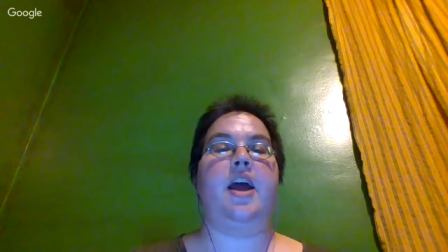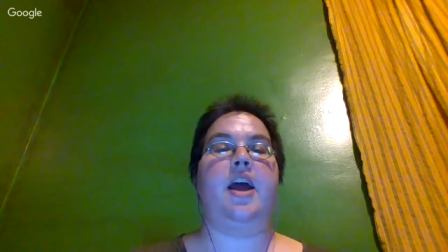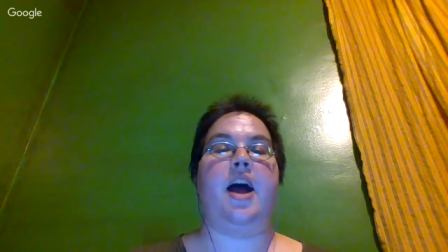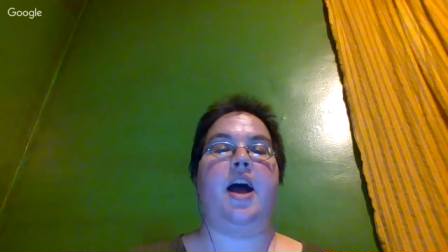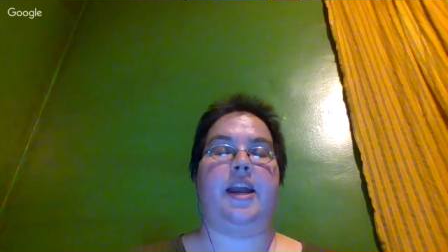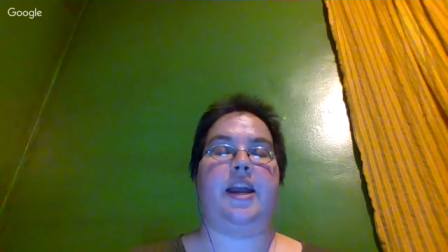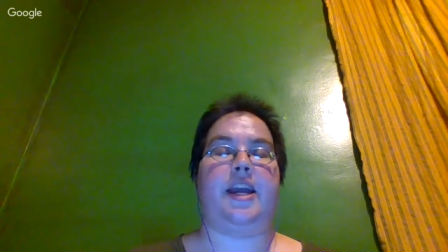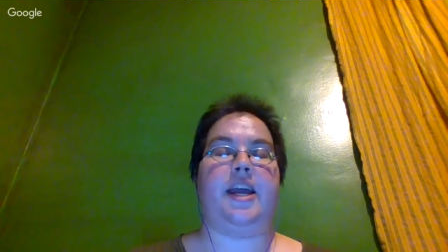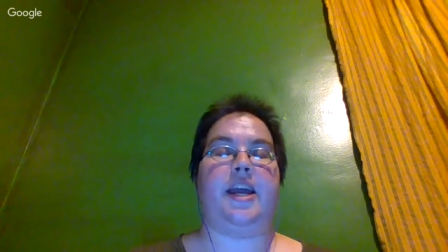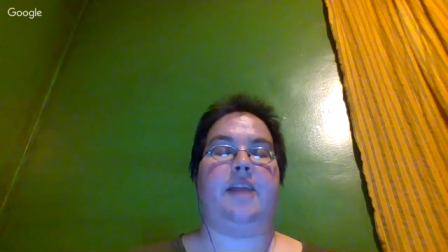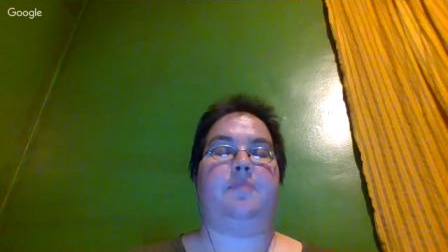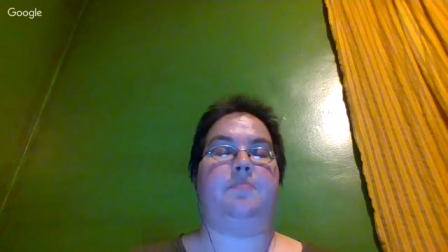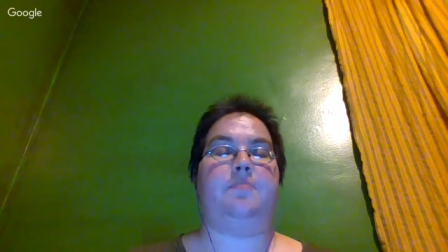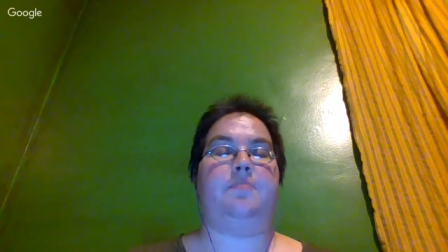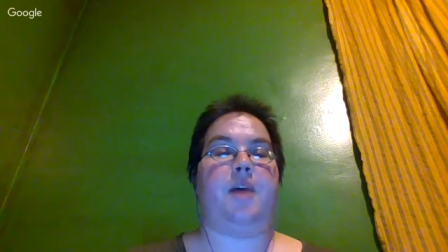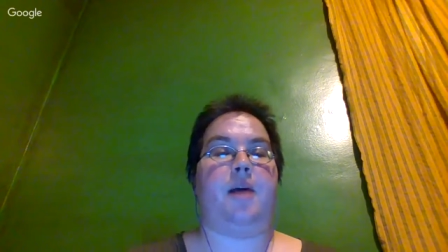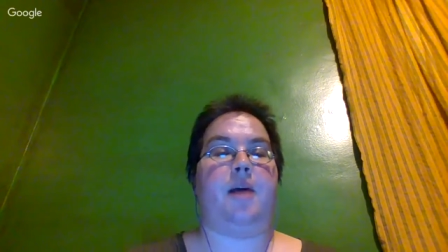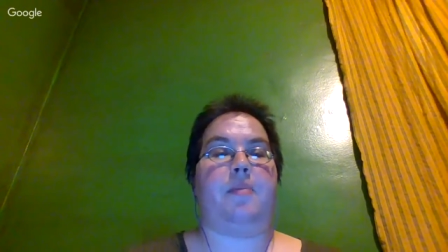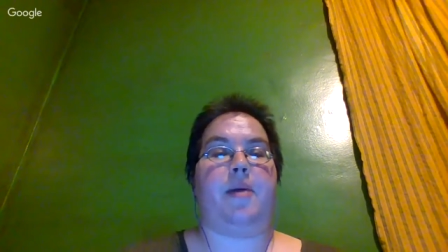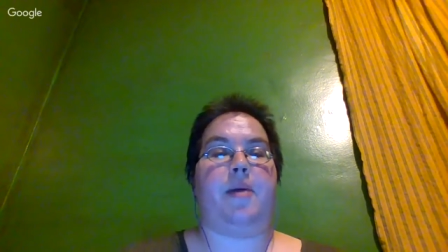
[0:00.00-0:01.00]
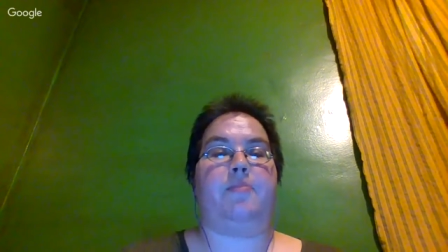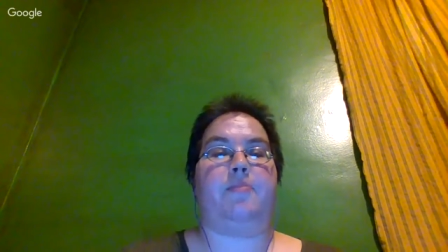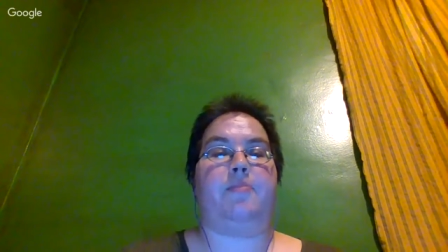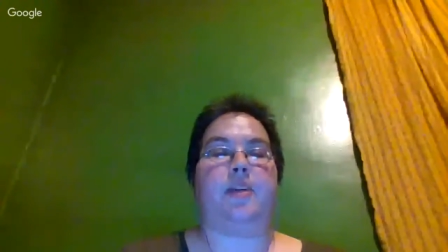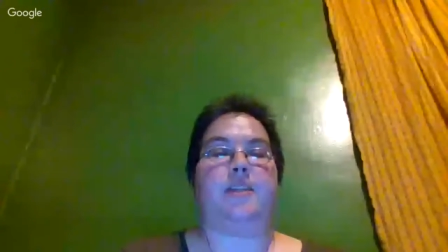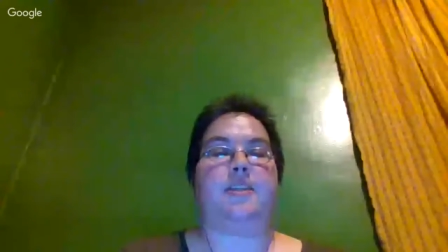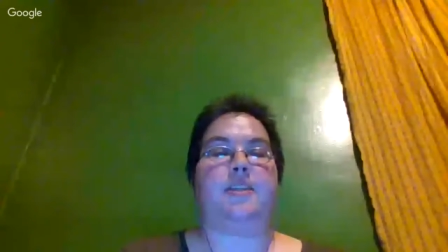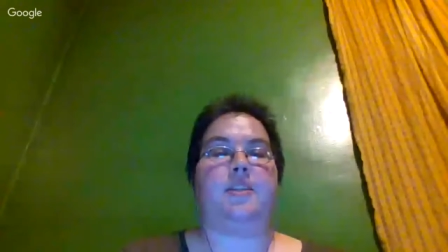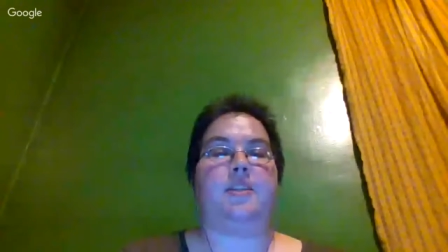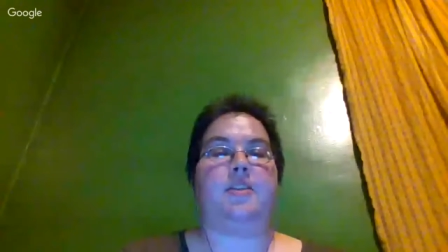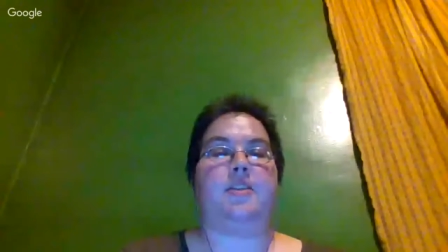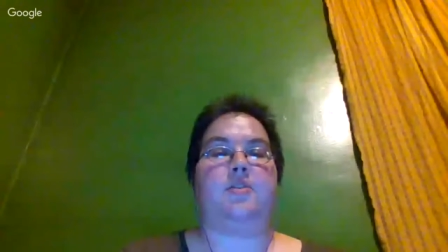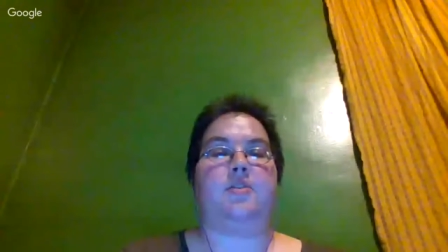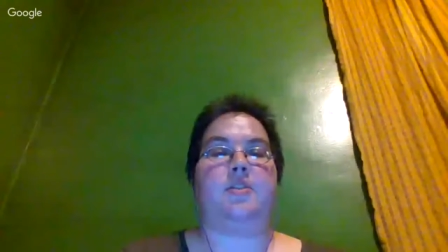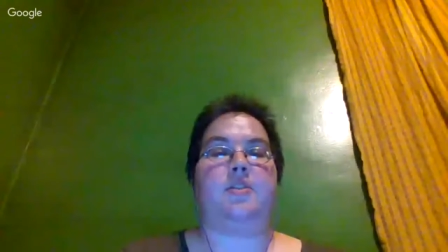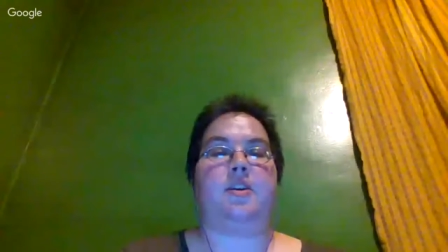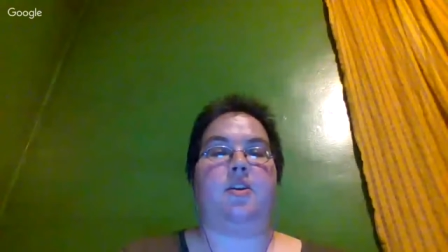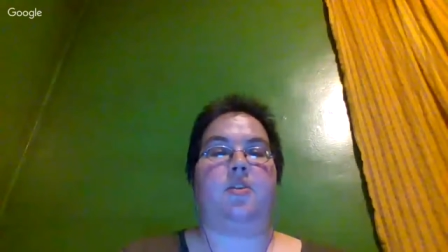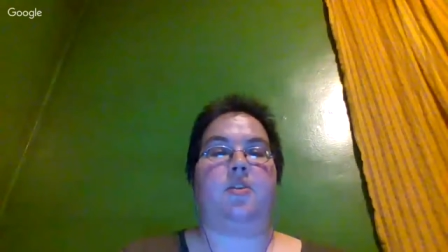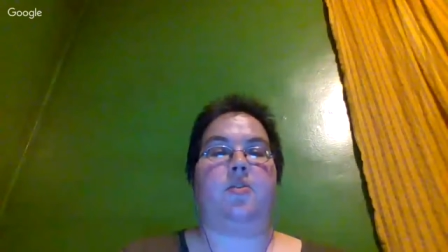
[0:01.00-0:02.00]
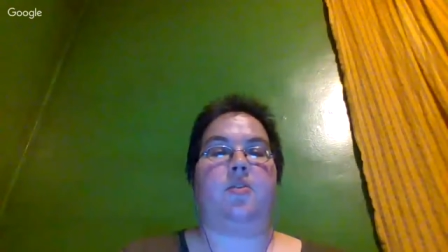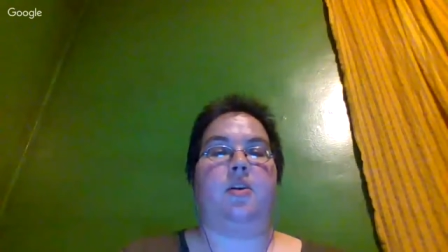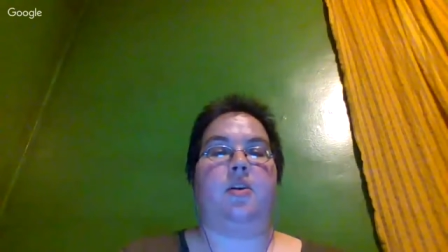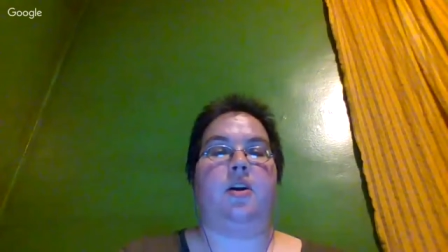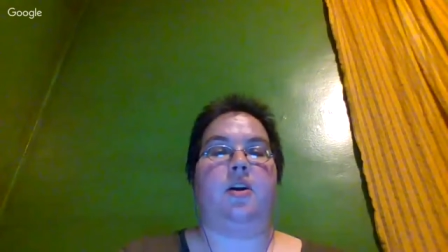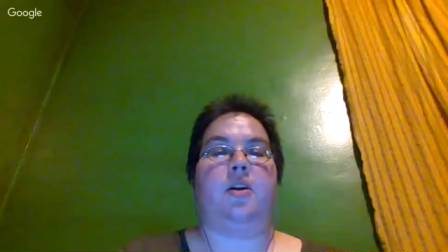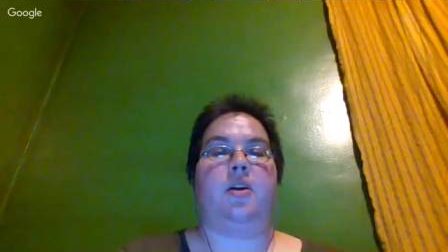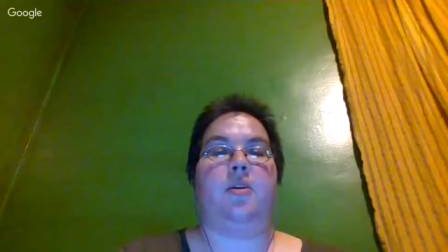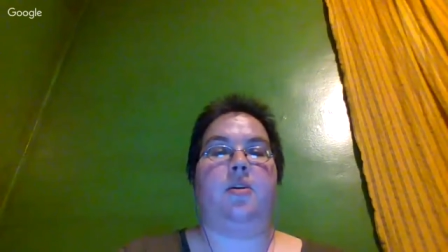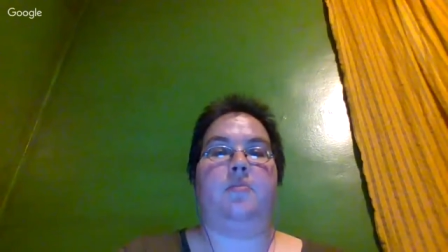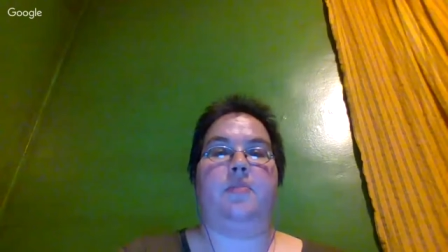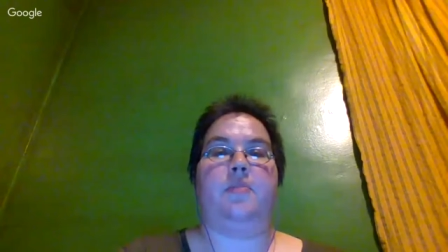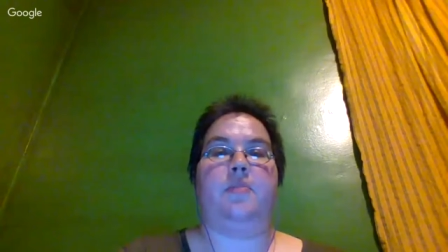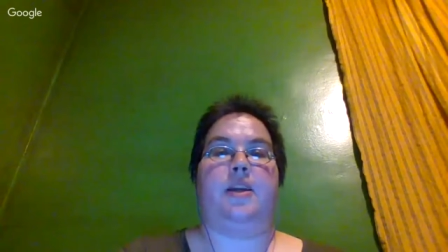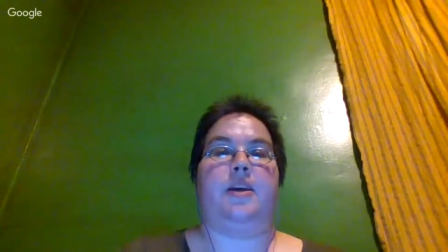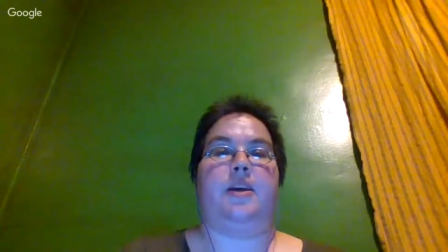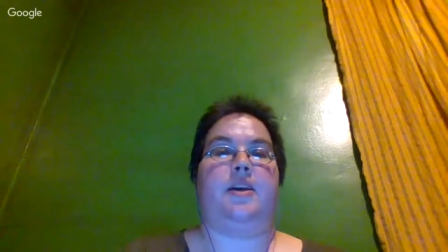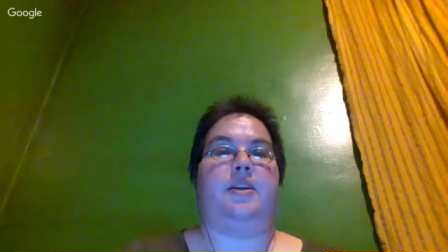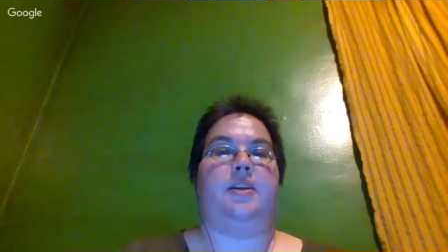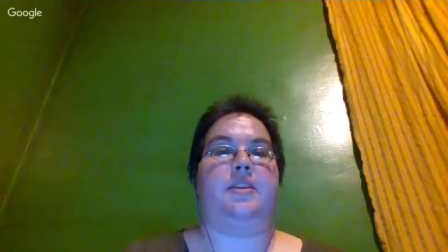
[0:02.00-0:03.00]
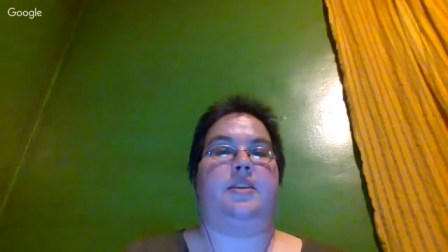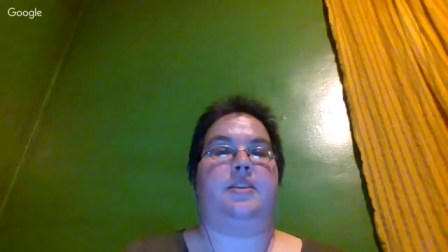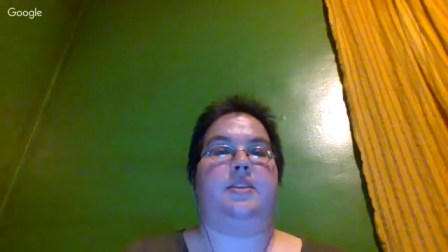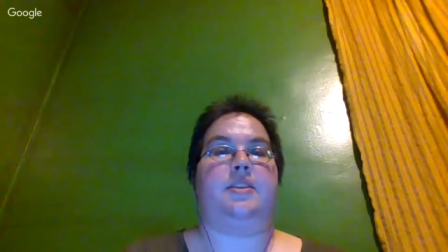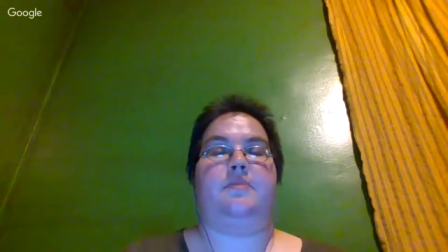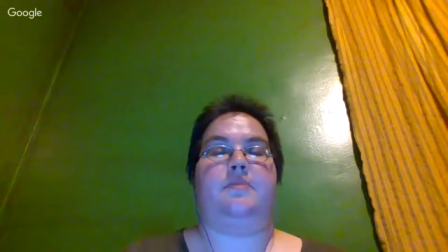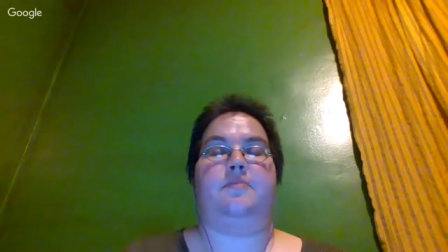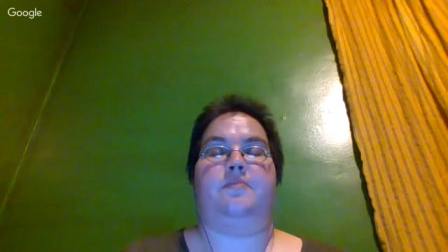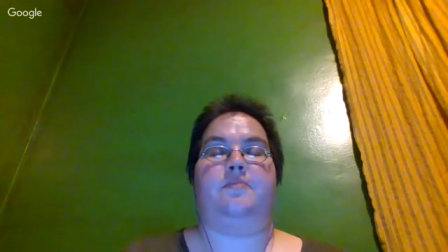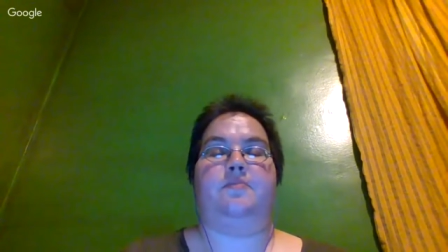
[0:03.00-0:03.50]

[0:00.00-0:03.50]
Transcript: Again, not my place to do so because,